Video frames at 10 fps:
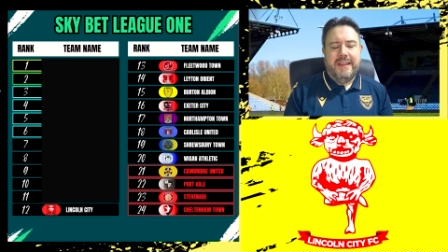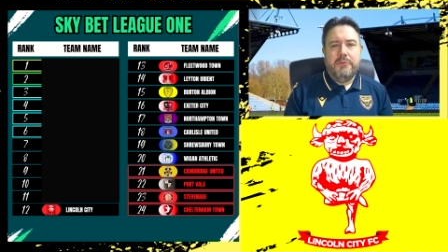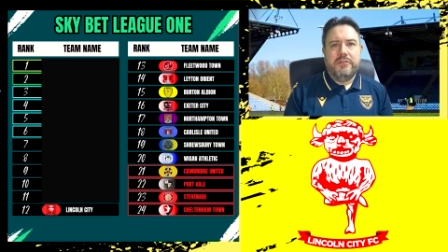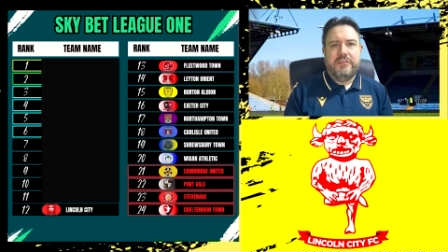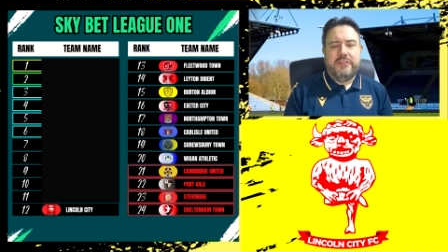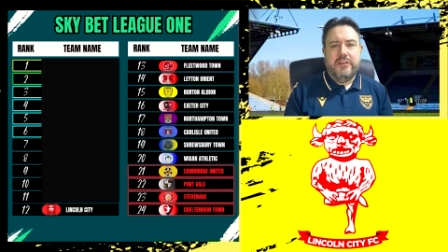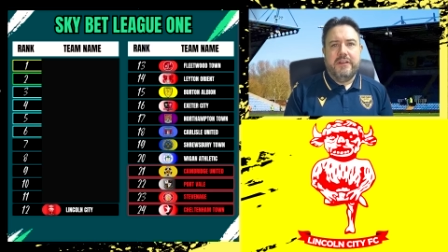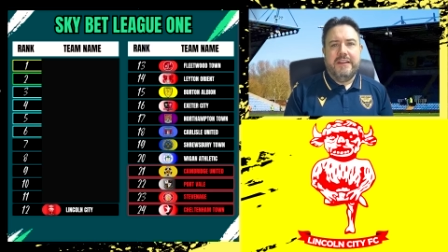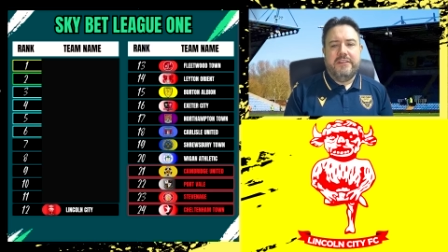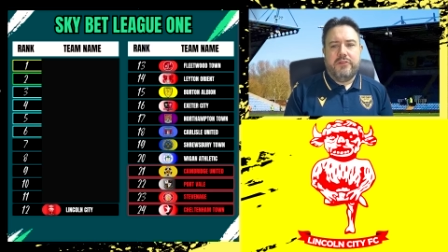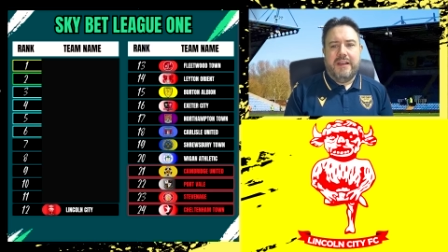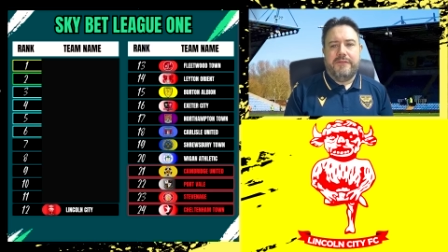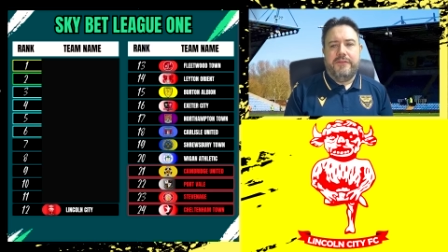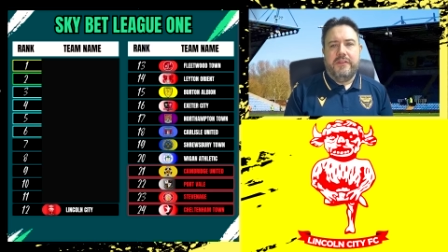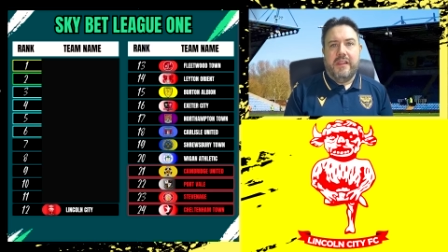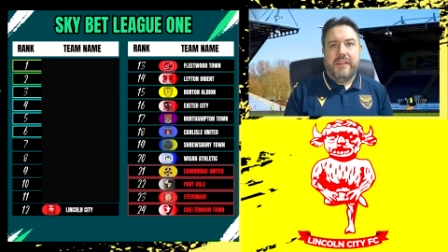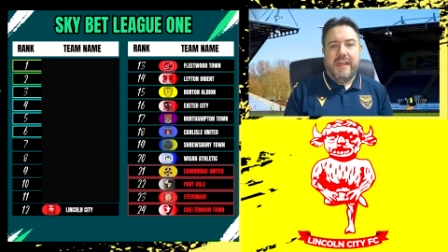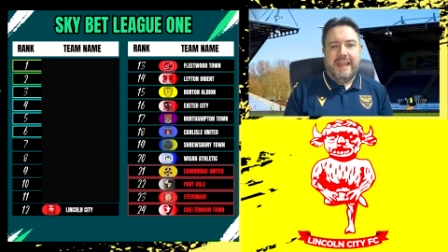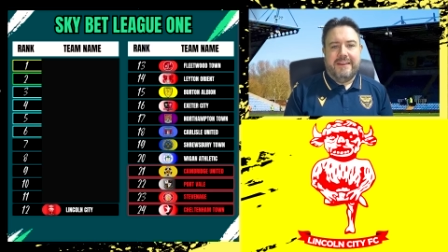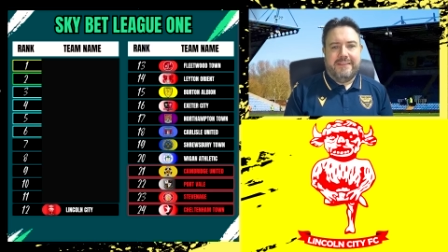He will certainly strengthen
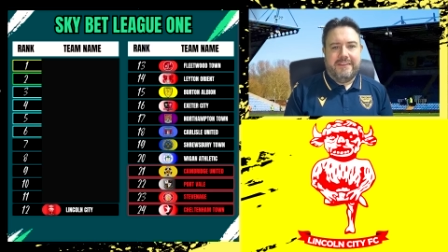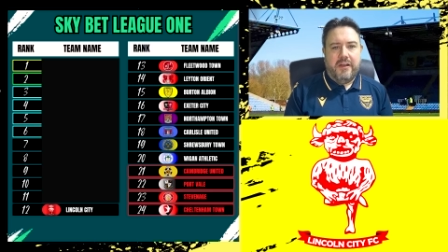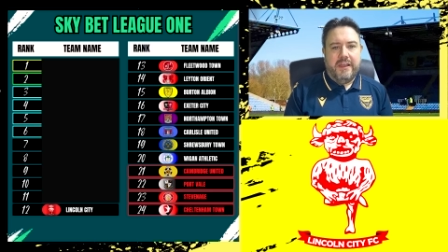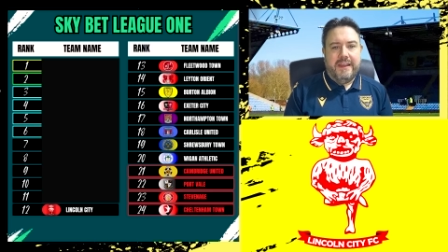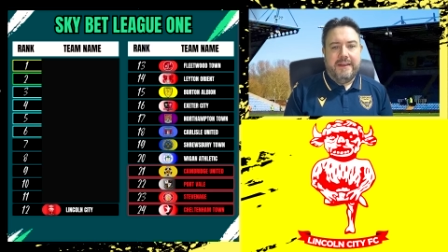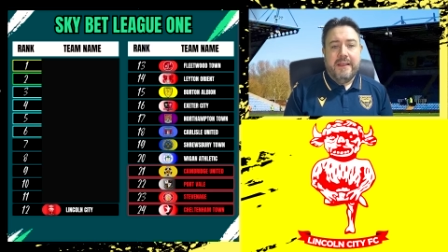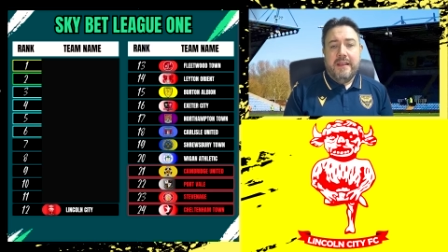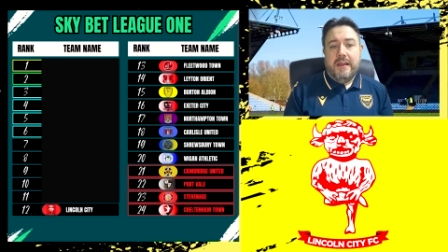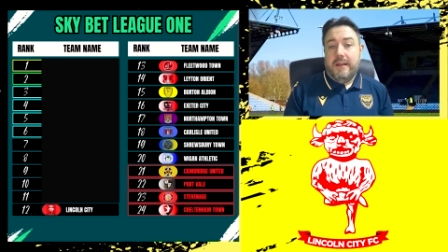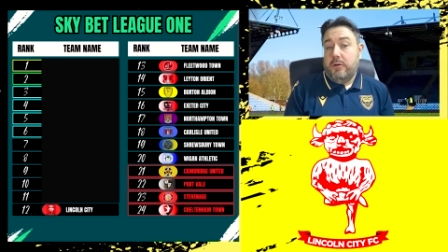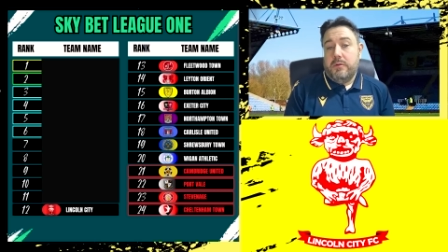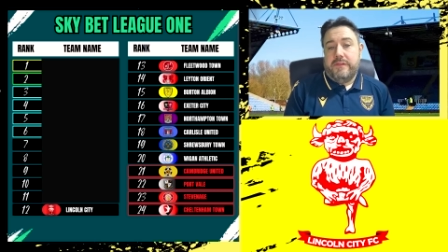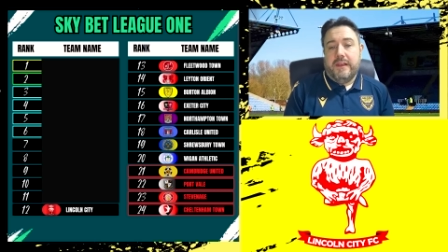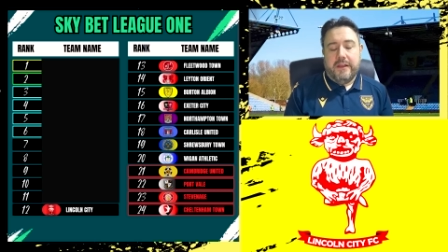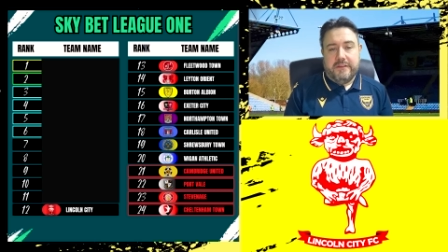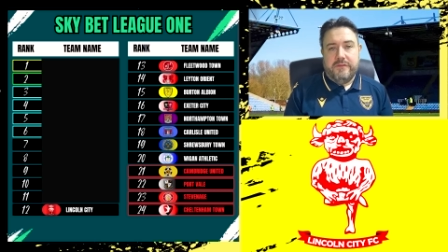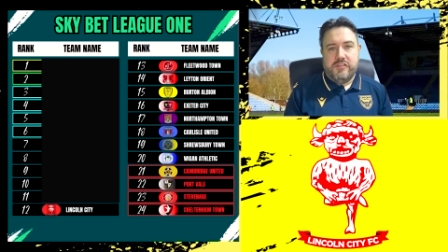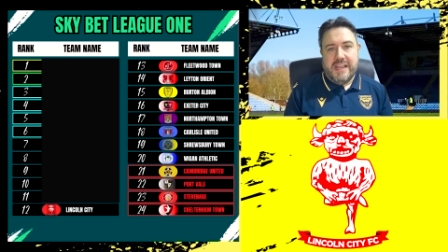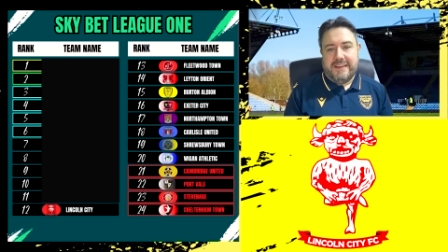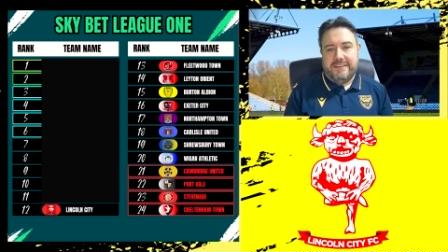that side, along with the likes of
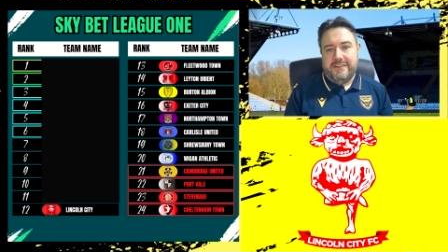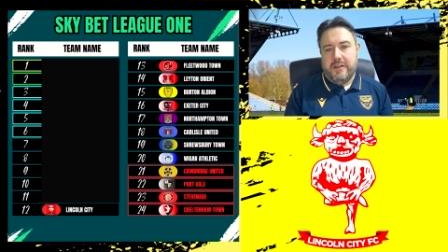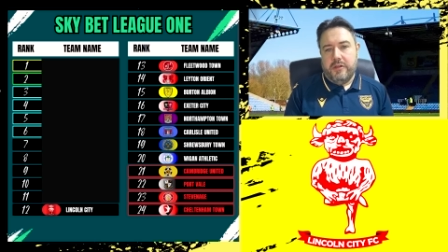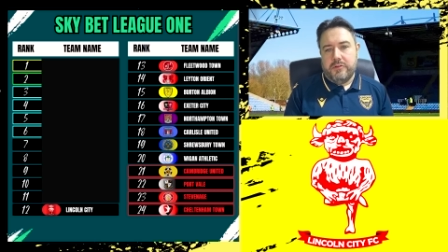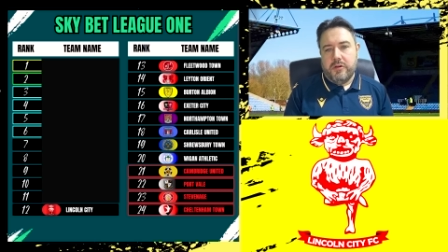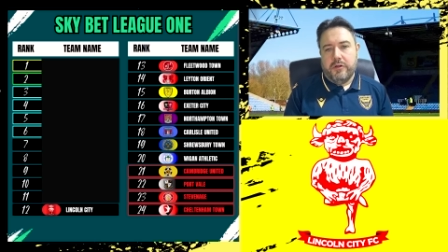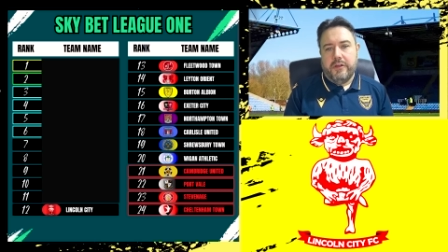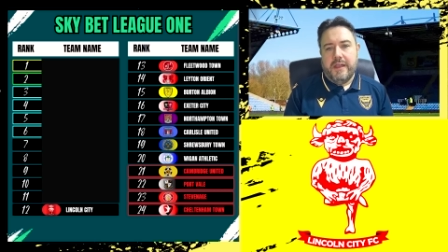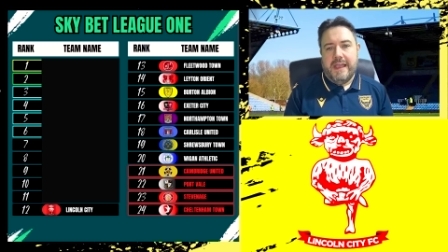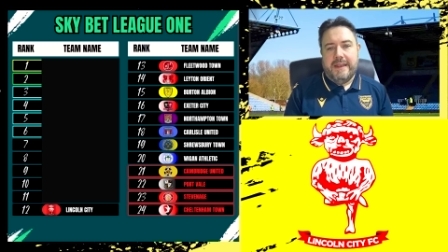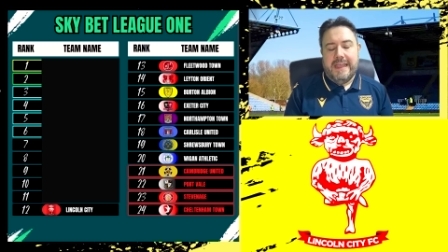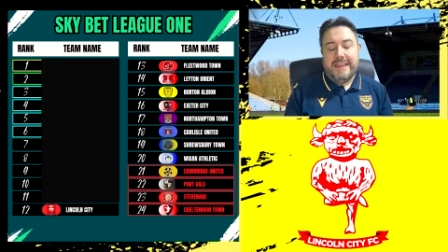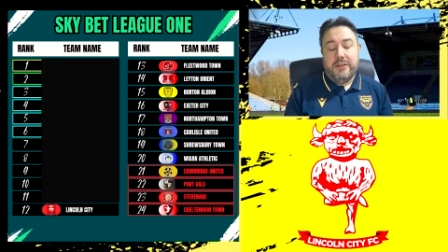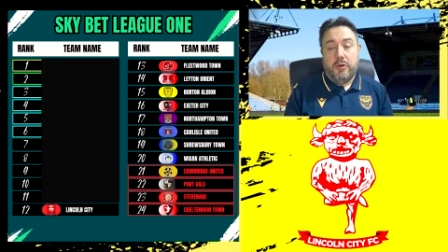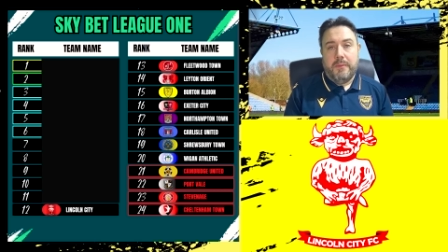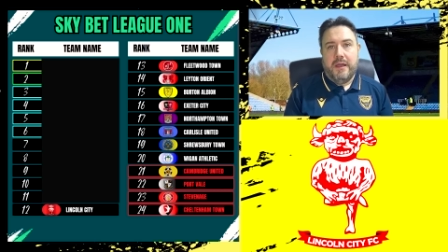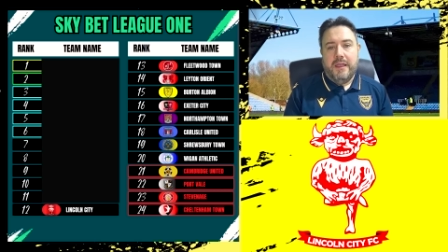Jackson, O'Connor and Ayoma